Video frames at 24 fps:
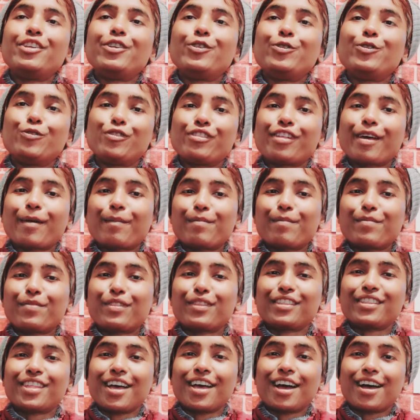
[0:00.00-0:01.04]

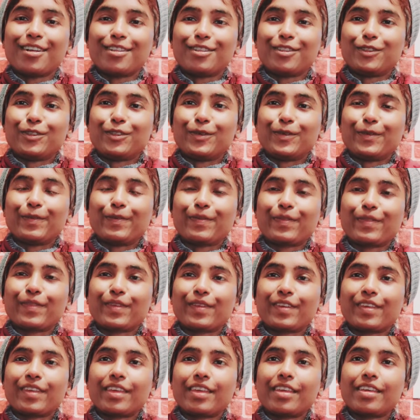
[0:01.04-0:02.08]
saptadhatu.
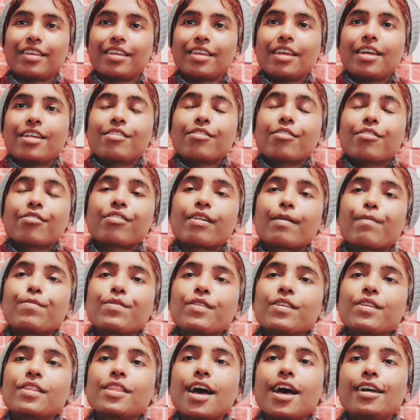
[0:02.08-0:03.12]
Okay. So
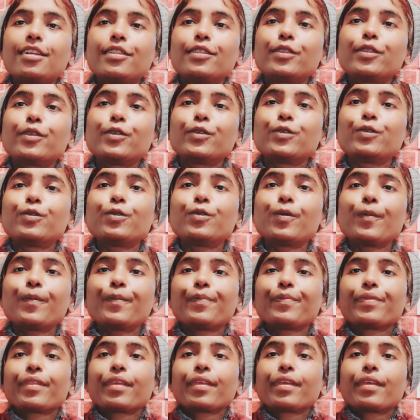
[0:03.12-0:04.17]
saptadhatu,
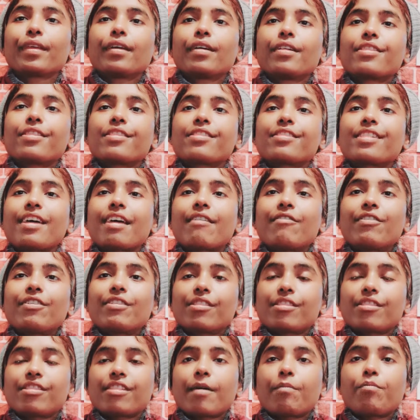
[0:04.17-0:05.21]
7.
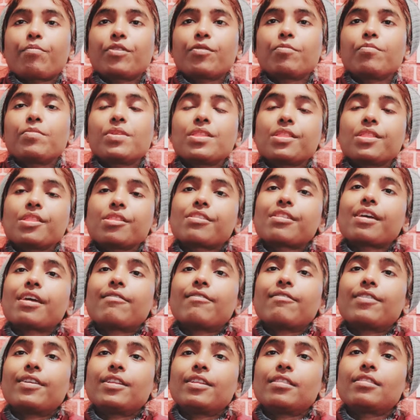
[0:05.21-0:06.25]
Sapta means
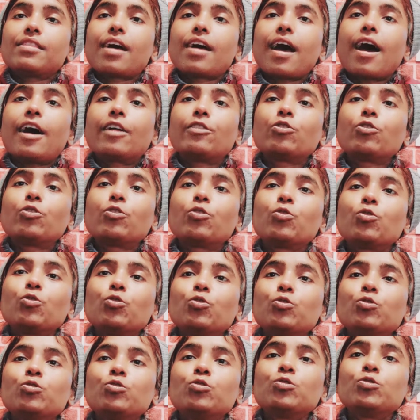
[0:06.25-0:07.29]
7.
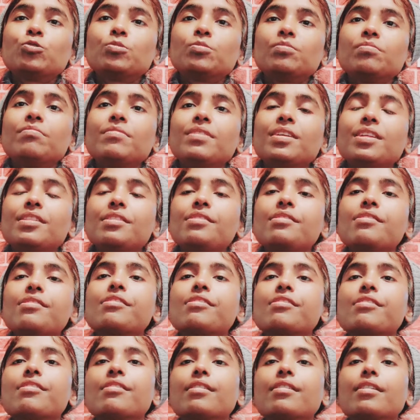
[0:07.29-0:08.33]
Dhatu
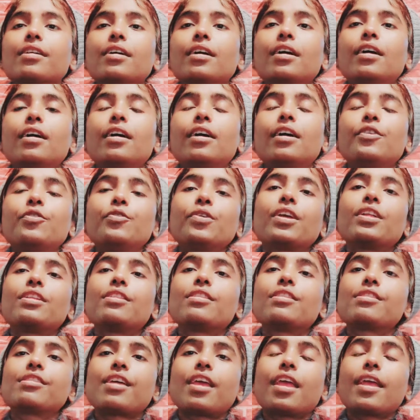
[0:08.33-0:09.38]
means you can
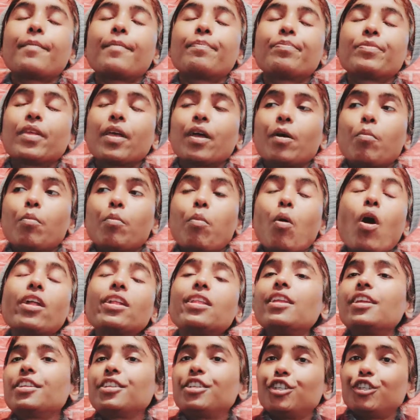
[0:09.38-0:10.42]
say
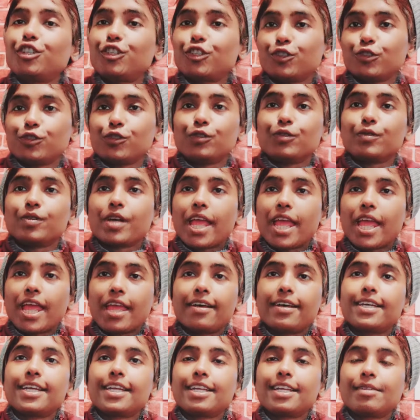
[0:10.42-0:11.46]
bodily tissue. Here
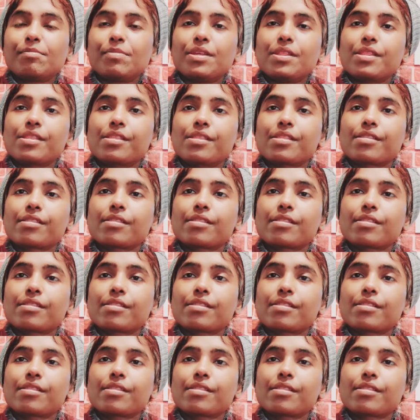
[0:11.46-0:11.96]
it means.